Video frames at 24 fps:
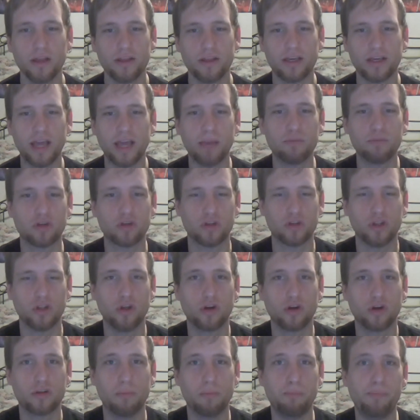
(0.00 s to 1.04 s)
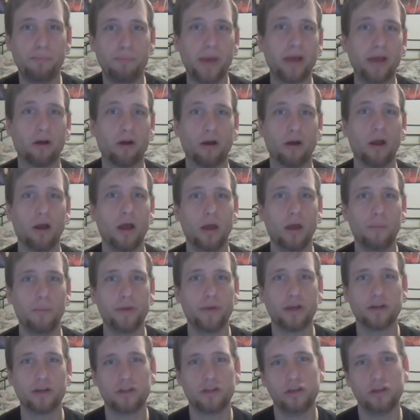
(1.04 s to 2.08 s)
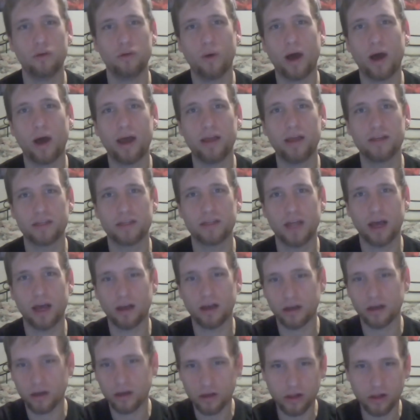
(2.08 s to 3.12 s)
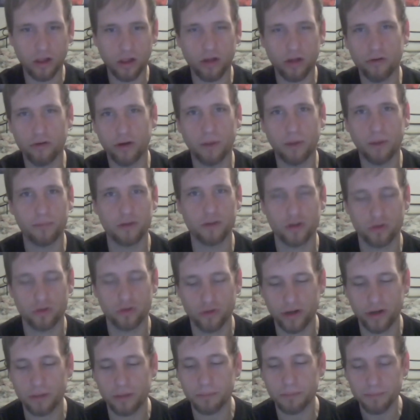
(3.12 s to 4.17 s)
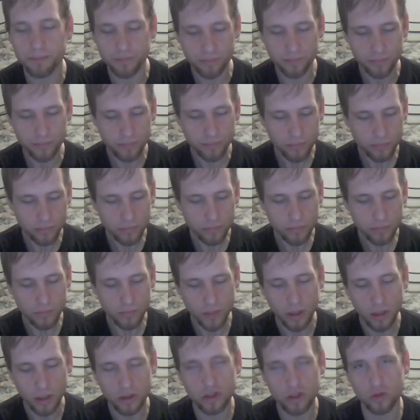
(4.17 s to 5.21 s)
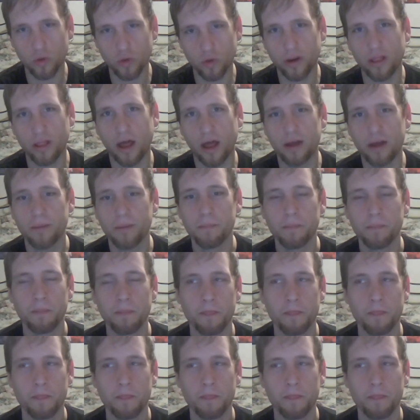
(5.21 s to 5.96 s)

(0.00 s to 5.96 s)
The game just looks bigger because the UI is not cluttering up the screen. Storyline.